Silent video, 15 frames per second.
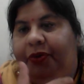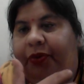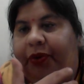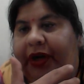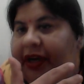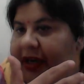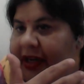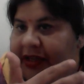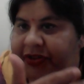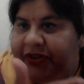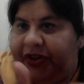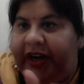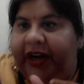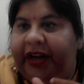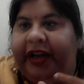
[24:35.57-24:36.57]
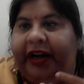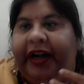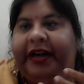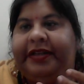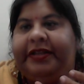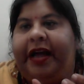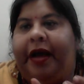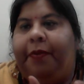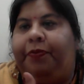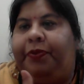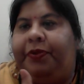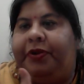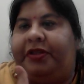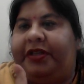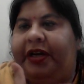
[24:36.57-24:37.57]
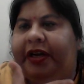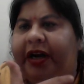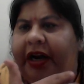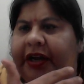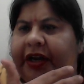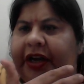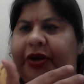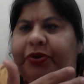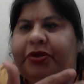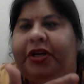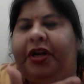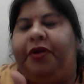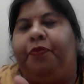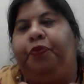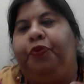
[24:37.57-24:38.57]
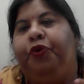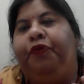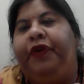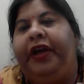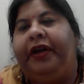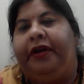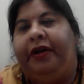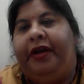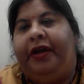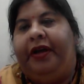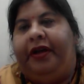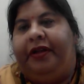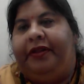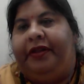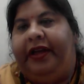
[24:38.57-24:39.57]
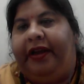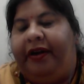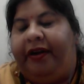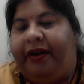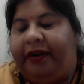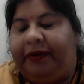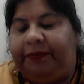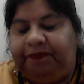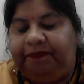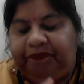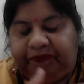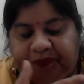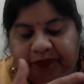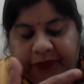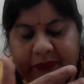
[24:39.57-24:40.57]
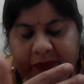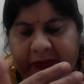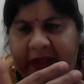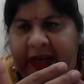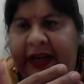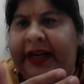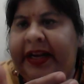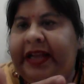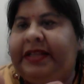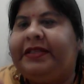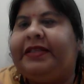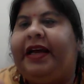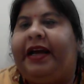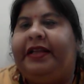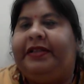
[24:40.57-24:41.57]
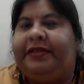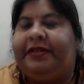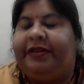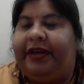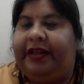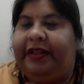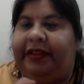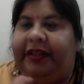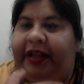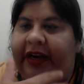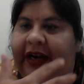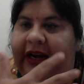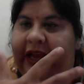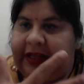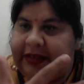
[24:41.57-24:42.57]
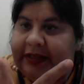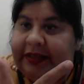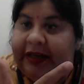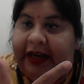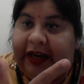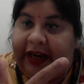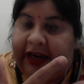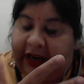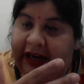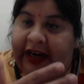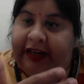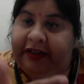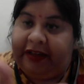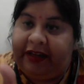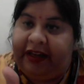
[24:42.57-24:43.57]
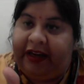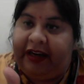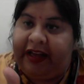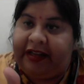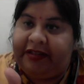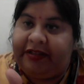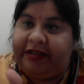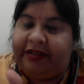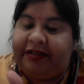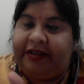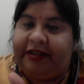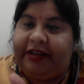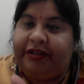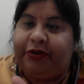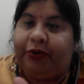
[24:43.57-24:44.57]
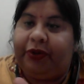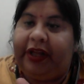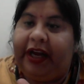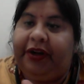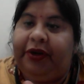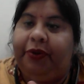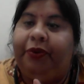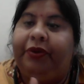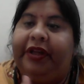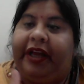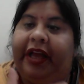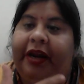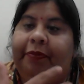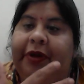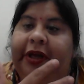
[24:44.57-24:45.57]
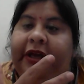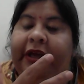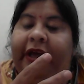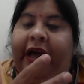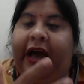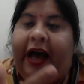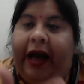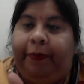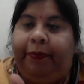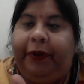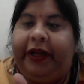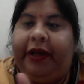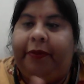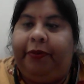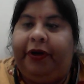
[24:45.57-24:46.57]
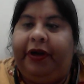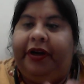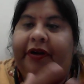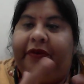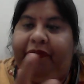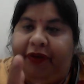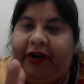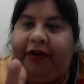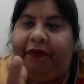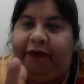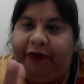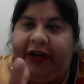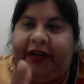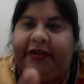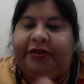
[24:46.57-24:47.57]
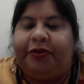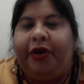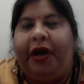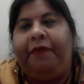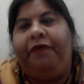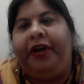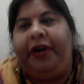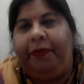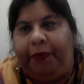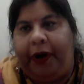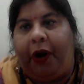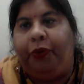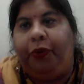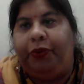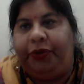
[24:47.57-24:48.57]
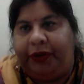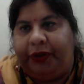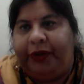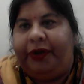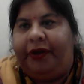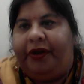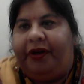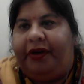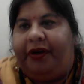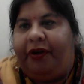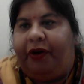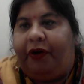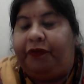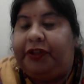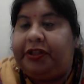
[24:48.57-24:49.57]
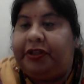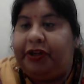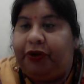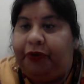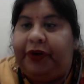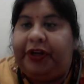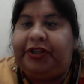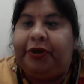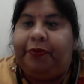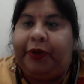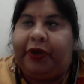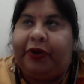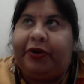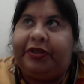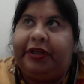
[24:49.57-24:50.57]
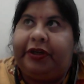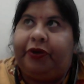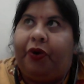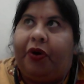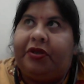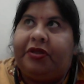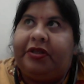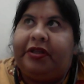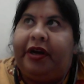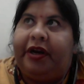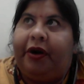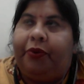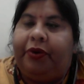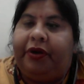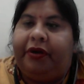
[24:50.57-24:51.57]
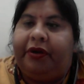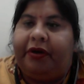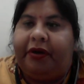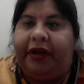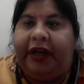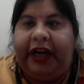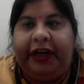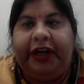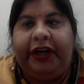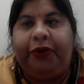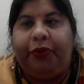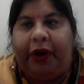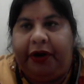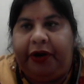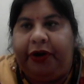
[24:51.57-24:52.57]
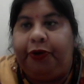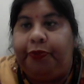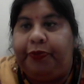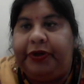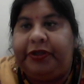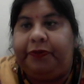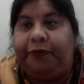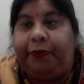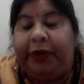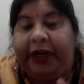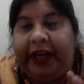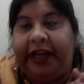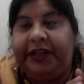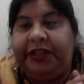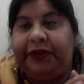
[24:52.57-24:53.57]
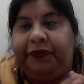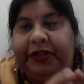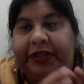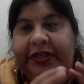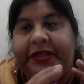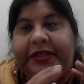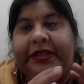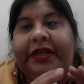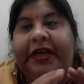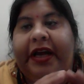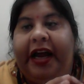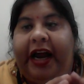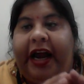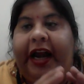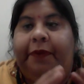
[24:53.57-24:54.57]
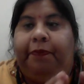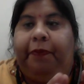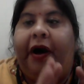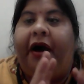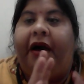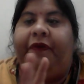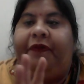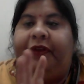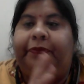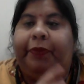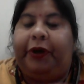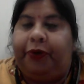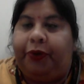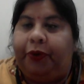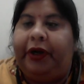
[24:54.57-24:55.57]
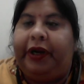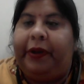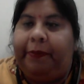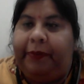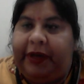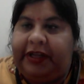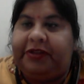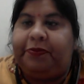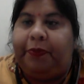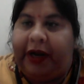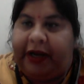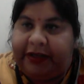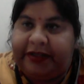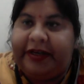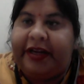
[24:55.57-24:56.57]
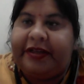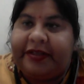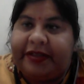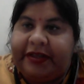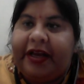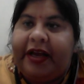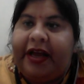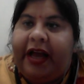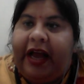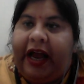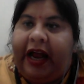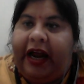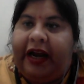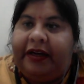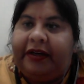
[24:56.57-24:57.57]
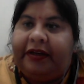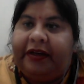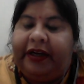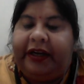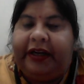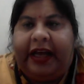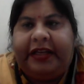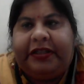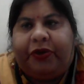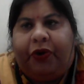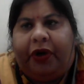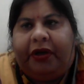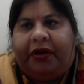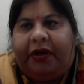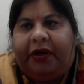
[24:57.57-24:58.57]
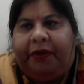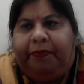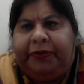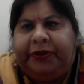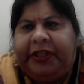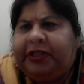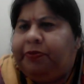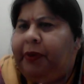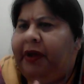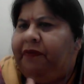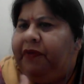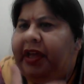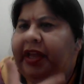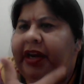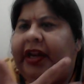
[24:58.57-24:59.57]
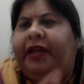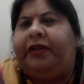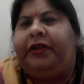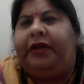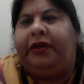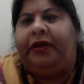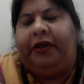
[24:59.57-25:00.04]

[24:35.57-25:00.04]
industrial grade samples, and continuously improving their tensile strength, their elasticity, so that they can be applicable in different fields. So I'm very proud of this innovation, because it costs around 80 to 100 rupees per kg, which is at par with petroleum based plastics. And it has got, just by varying the,